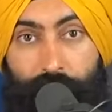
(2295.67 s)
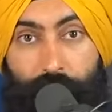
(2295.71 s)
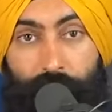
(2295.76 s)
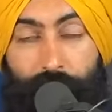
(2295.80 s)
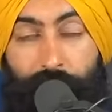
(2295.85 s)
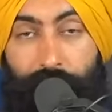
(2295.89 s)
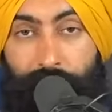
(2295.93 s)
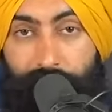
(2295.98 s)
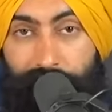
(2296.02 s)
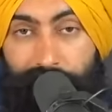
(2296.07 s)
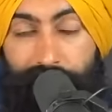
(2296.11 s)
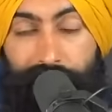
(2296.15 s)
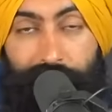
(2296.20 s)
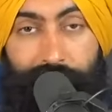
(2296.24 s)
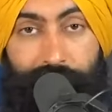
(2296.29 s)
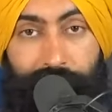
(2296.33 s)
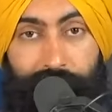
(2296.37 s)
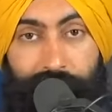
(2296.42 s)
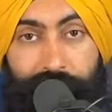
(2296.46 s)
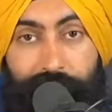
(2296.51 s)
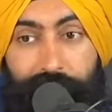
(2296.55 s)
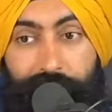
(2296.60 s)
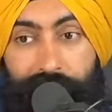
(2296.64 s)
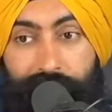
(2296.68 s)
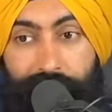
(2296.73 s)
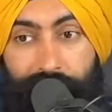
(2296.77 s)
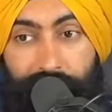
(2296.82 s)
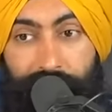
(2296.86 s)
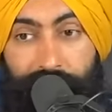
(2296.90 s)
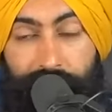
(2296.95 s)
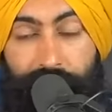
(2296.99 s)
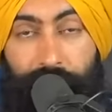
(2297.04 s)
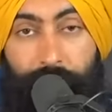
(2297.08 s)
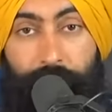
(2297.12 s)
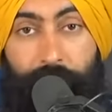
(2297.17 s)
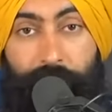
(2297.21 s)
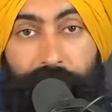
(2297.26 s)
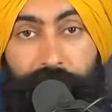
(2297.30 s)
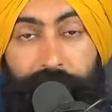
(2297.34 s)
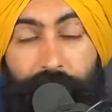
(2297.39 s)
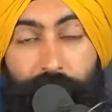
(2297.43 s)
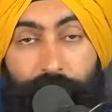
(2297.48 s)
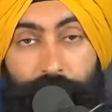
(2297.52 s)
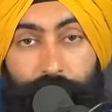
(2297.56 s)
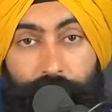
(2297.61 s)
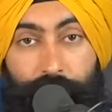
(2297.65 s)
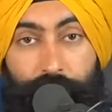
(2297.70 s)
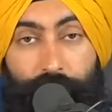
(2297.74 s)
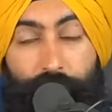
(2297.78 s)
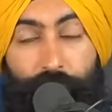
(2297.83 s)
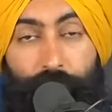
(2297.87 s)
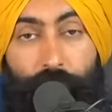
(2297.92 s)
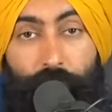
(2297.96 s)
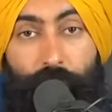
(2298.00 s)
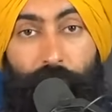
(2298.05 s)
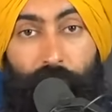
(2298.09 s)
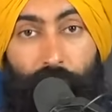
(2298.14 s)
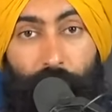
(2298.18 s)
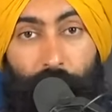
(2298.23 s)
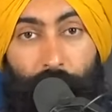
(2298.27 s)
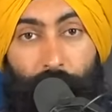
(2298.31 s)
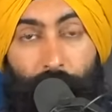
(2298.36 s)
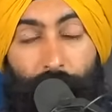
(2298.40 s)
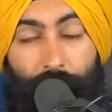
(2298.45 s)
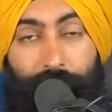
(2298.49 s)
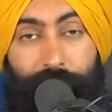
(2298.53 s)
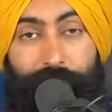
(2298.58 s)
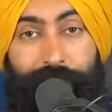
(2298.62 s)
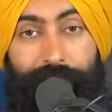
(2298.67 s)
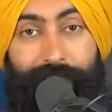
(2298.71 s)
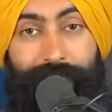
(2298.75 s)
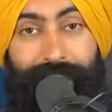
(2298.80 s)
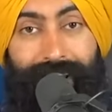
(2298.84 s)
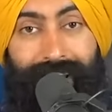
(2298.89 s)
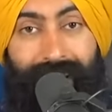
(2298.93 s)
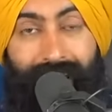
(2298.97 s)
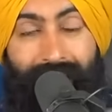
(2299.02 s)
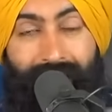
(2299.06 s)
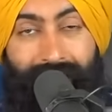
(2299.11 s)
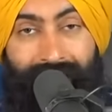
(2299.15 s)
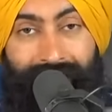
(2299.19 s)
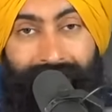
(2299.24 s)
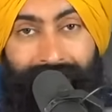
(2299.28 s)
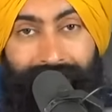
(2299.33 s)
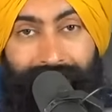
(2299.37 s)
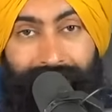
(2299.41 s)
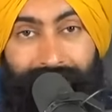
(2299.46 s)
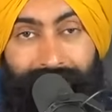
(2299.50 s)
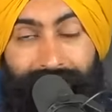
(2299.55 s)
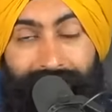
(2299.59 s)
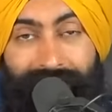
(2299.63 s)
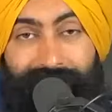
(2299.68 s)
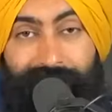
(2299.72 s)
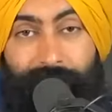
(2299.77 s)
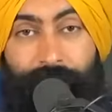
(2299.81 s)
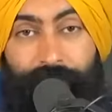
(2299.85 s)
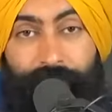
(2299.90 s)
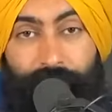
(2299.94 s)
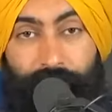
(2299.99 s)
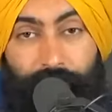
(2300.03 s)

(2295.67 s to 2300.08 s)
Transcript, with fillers: or anything else in the system because now you own the assets.